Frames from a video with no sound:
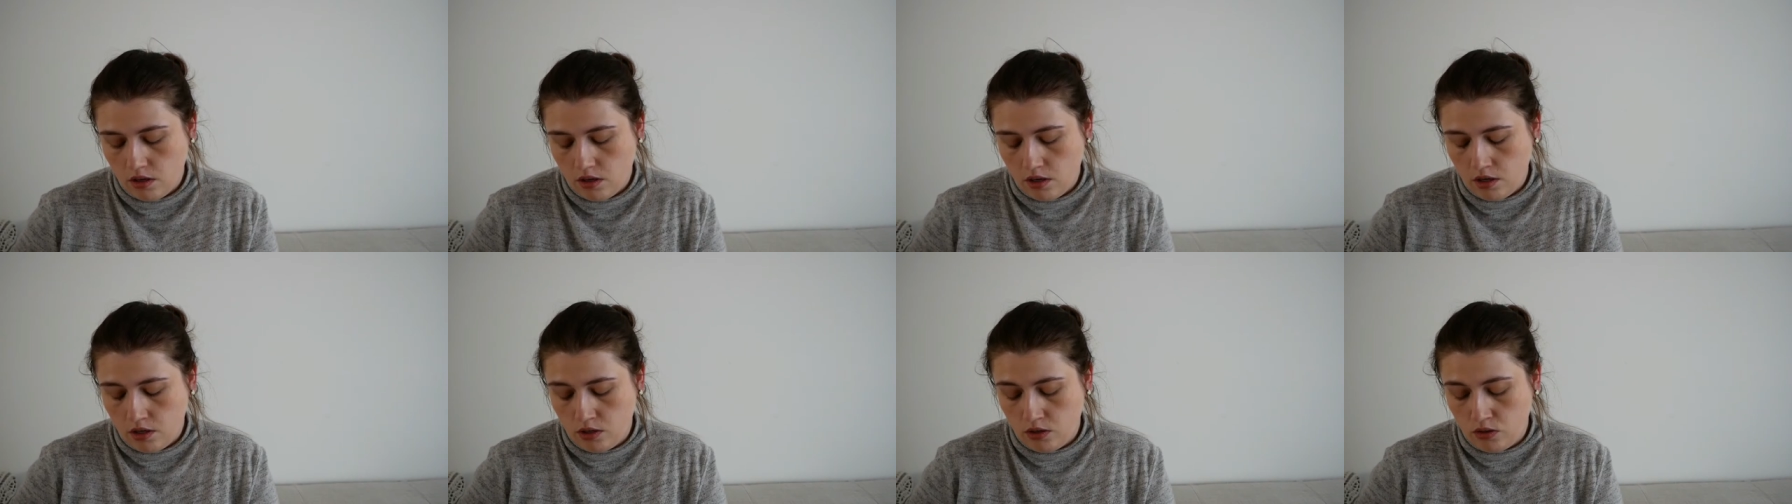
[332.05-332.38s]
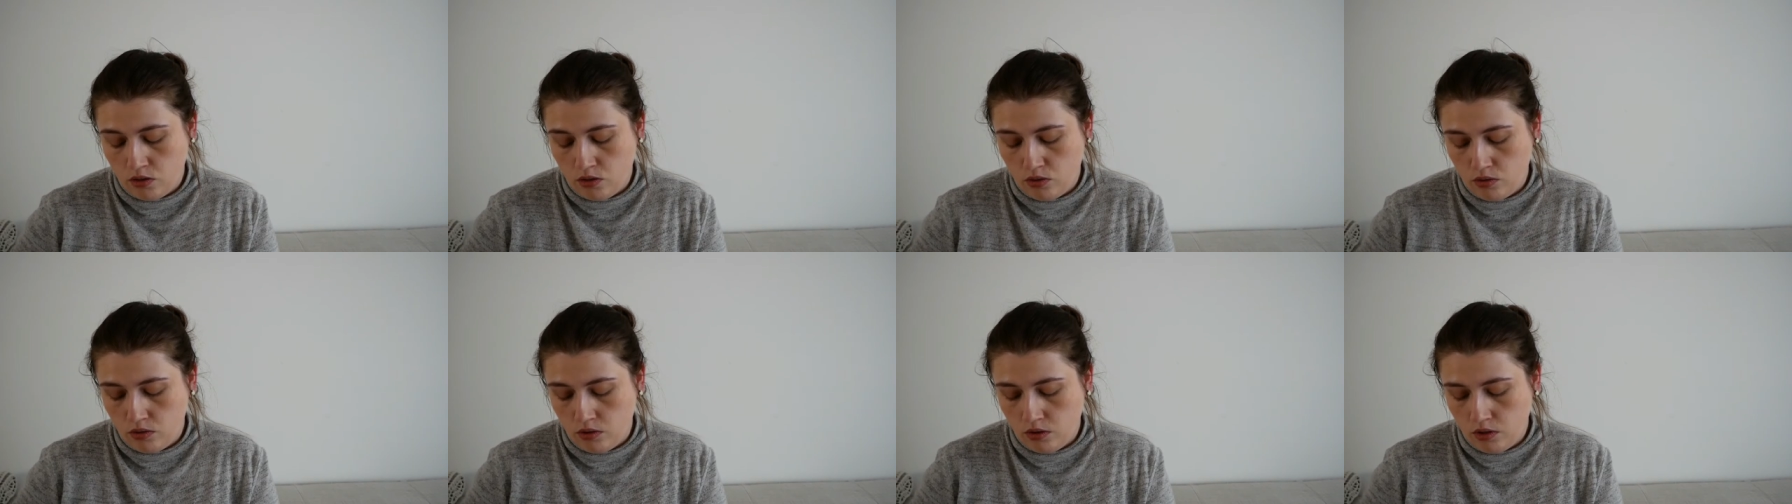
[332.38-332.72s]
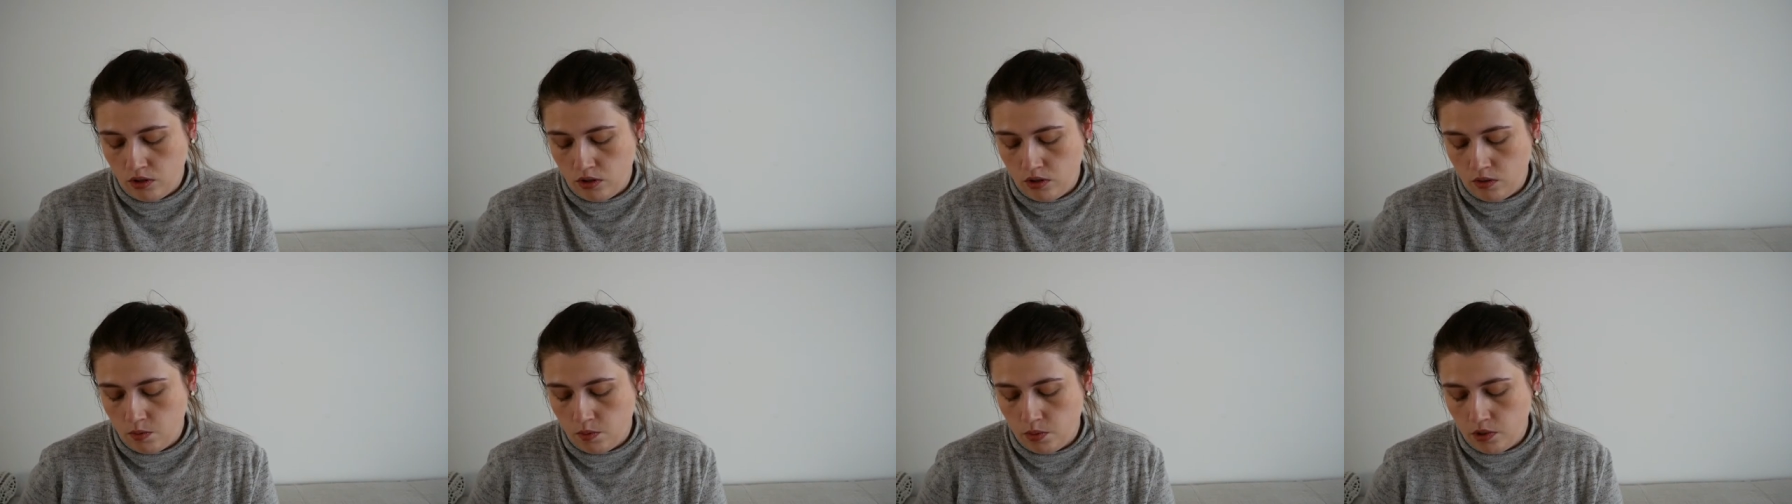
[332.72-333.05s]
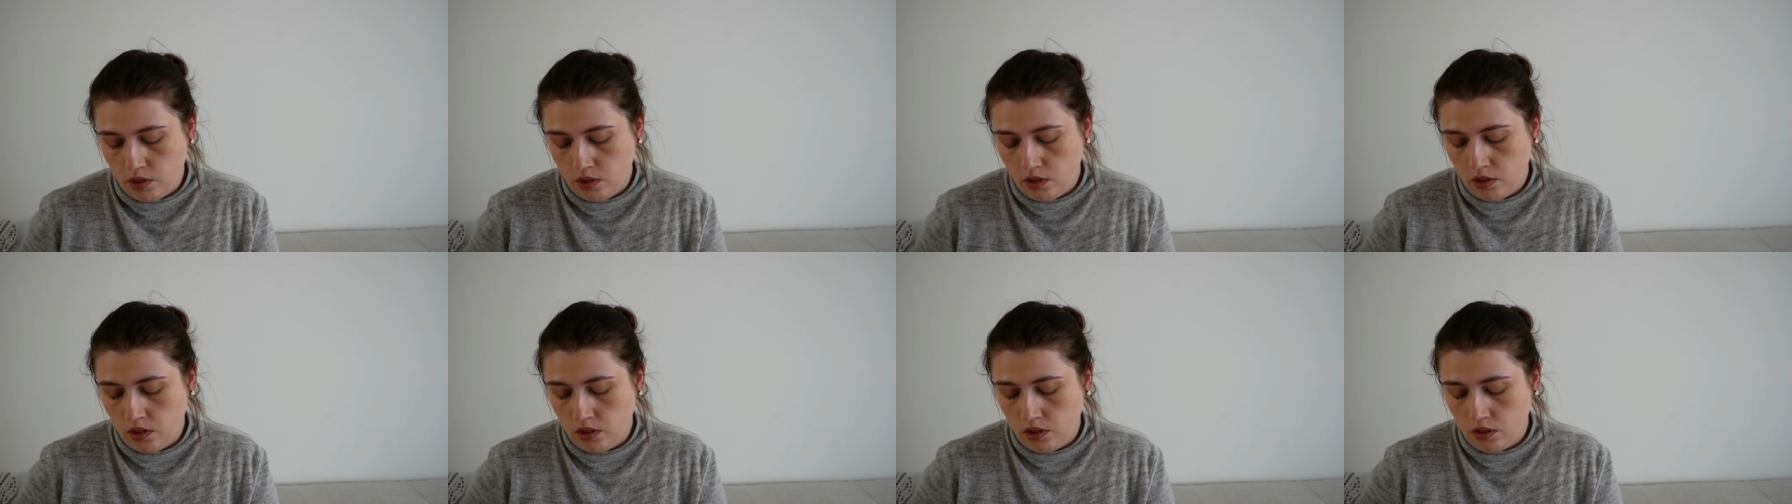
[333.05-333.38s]
undo this
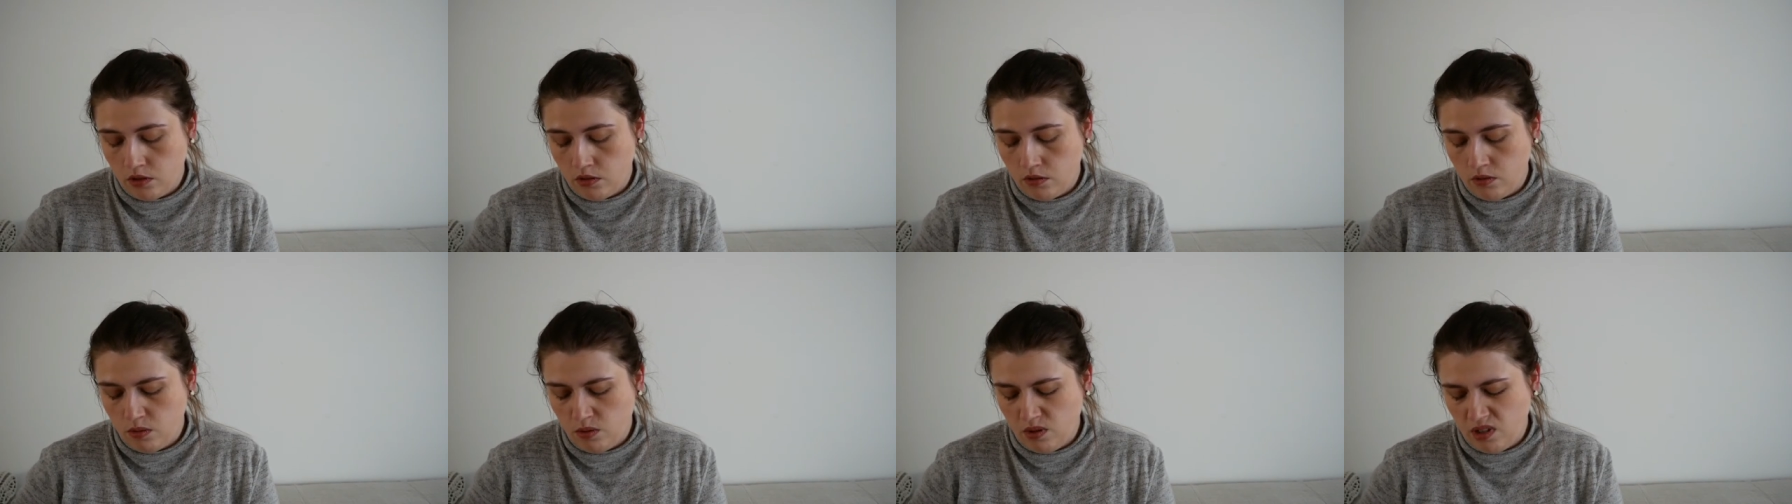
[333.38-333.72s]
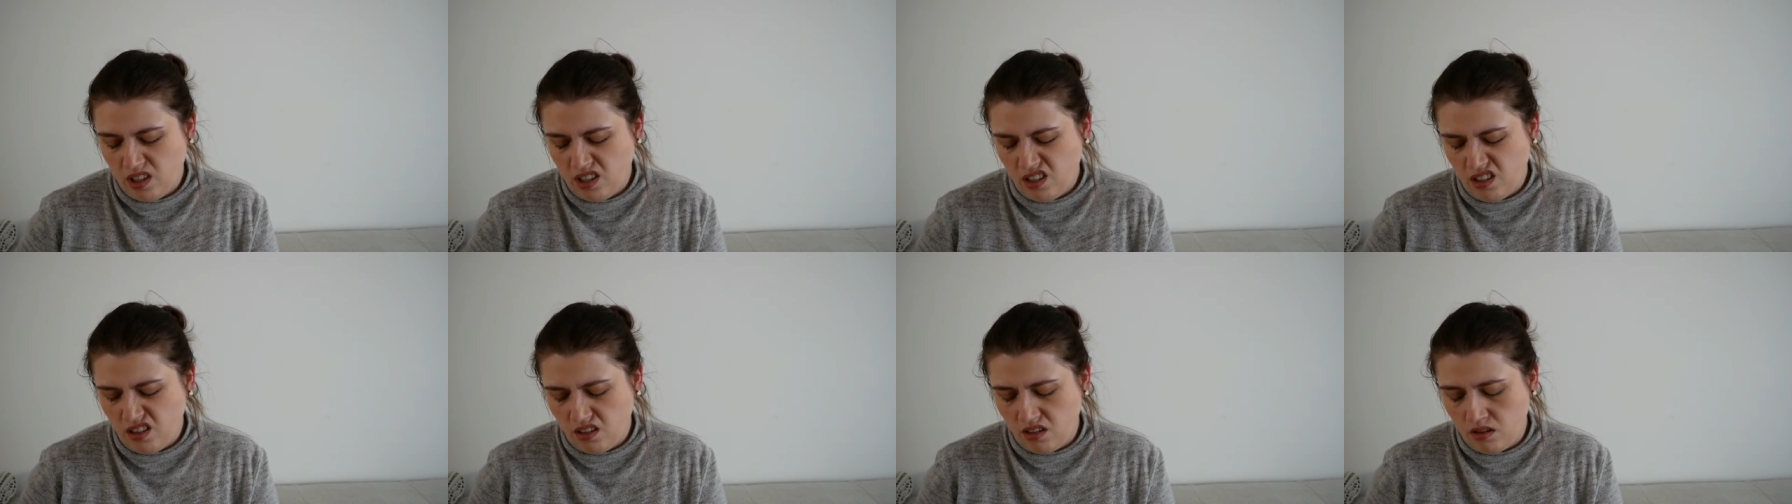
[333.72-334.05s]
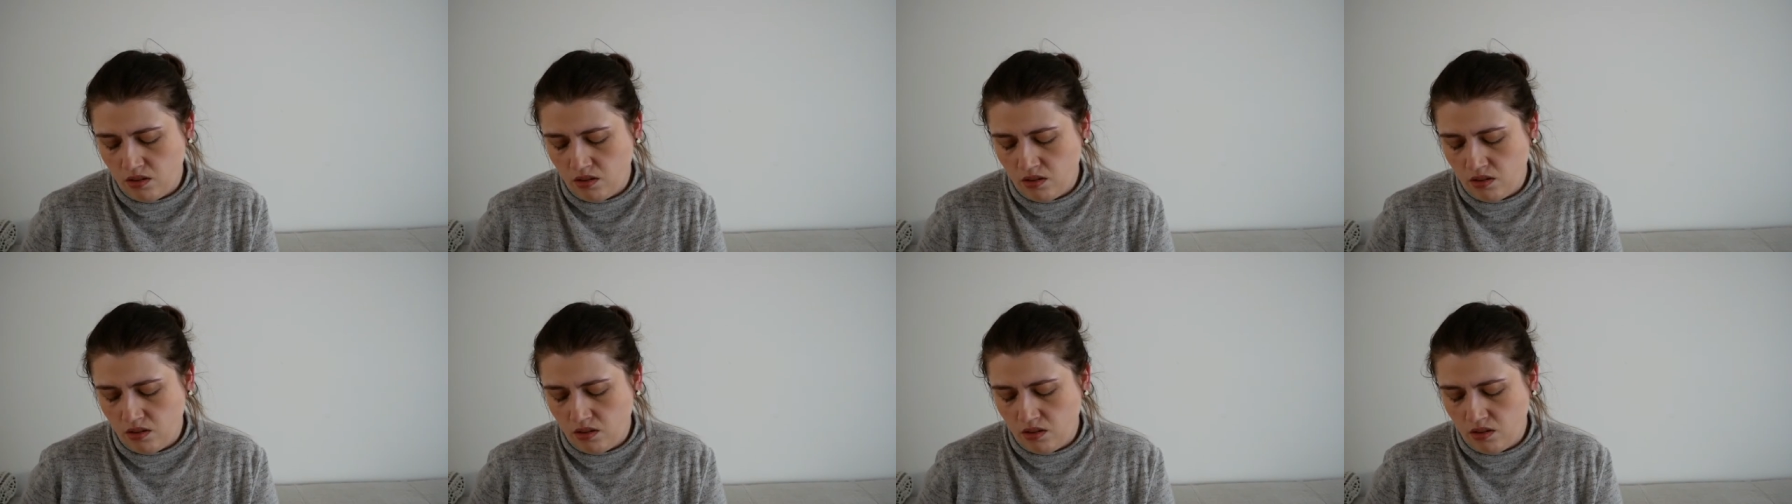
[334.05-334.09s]
particular twine.